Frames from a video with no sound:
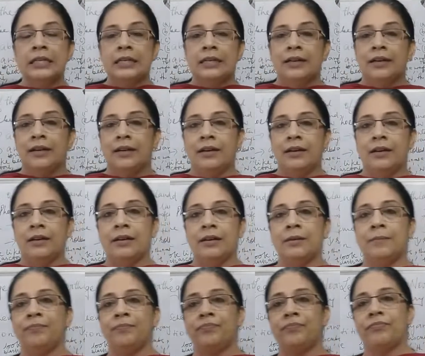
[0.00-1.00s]

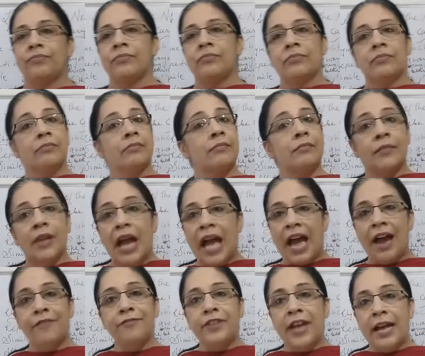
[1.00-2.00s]
I
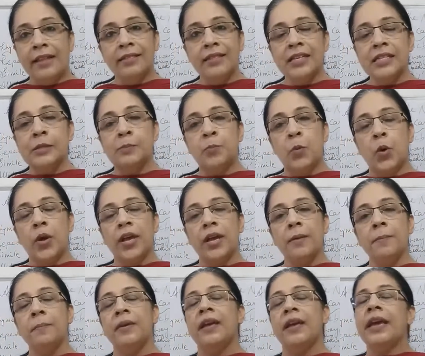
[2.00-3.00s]
have done this
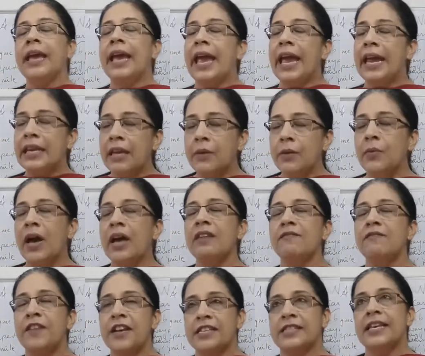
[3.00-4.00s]
poem. Anyone
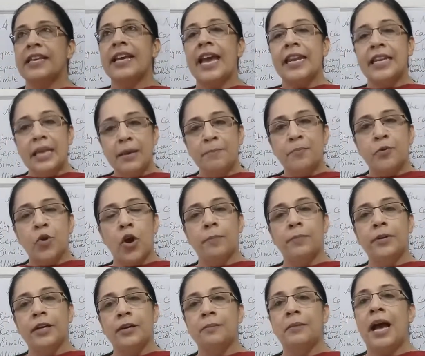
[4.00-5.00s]
facing any
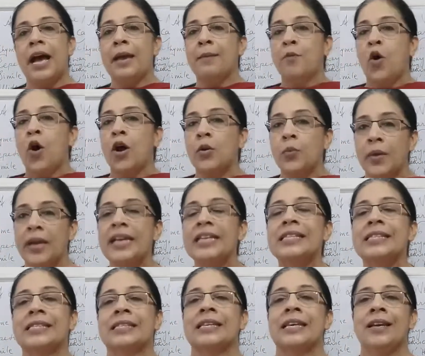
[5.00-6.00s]
problem, I am
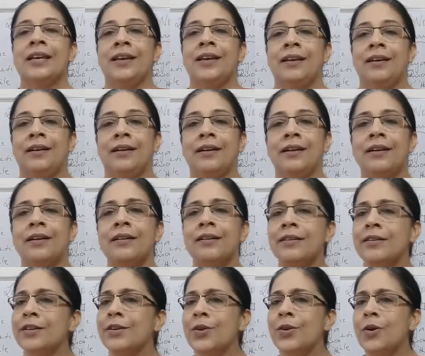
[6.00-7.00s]
always
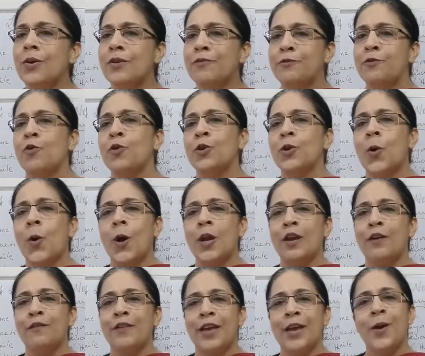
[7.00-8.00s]
a phone call
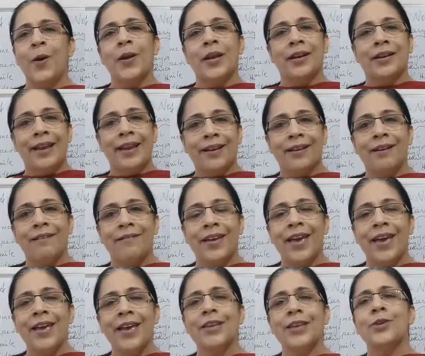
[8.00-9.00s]
away or a click
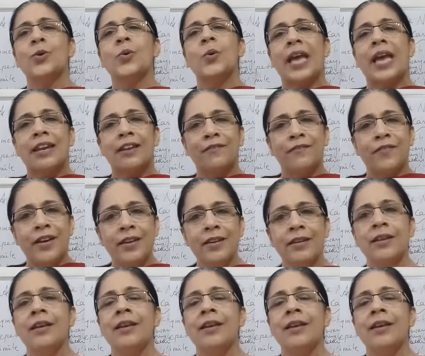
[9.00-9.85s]
away. You can even